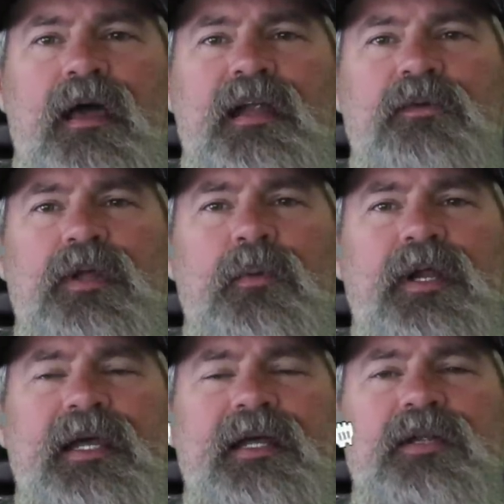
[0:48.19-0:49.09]
And I really
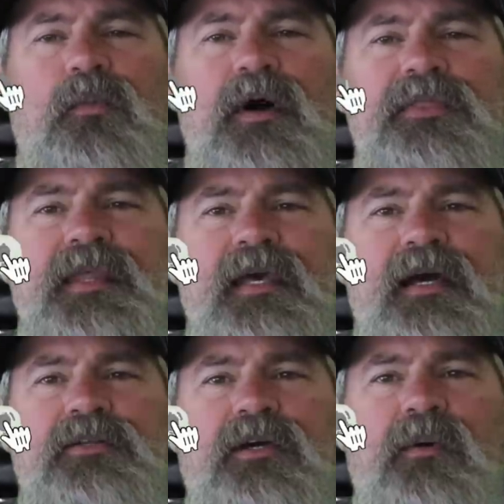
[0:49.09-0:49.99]
want to get into one thing
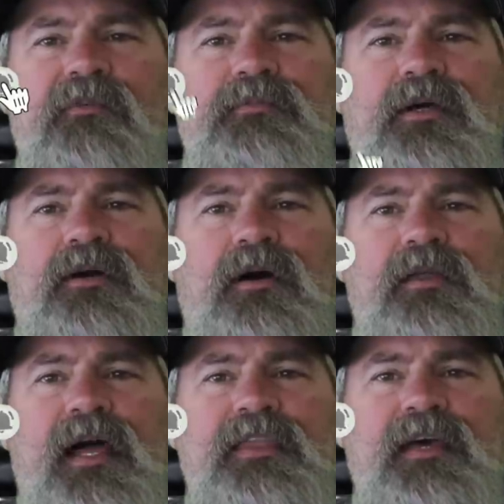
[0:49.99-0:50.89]
I took away from the call
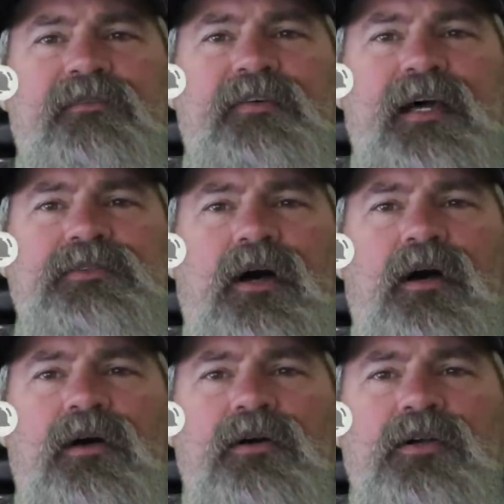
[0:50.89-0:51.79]
that I think affects
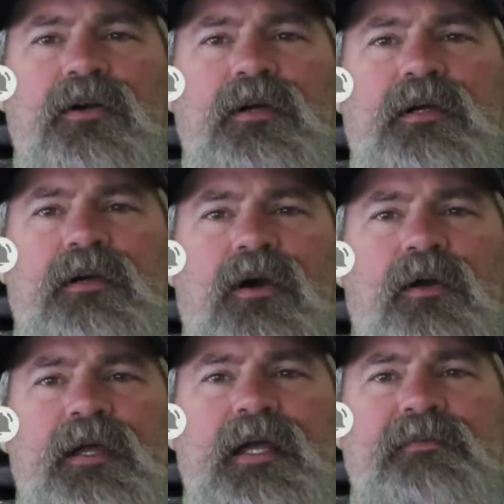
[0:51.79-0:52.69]
all current
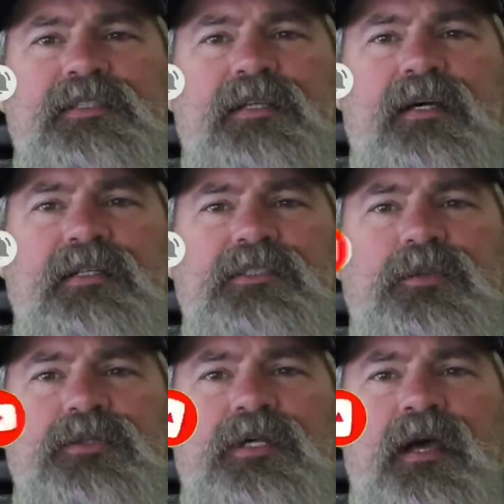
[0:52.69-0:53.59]
Harley Davidson
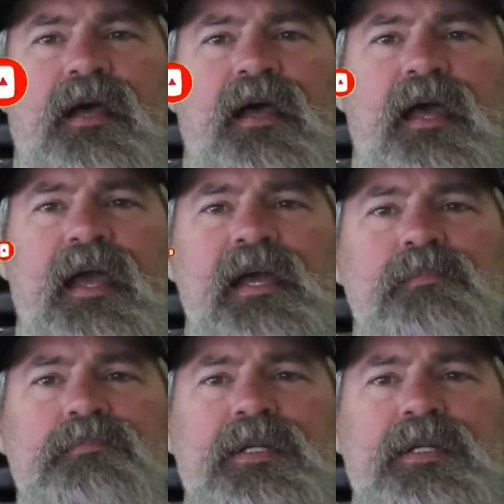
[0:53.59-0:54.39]
customers and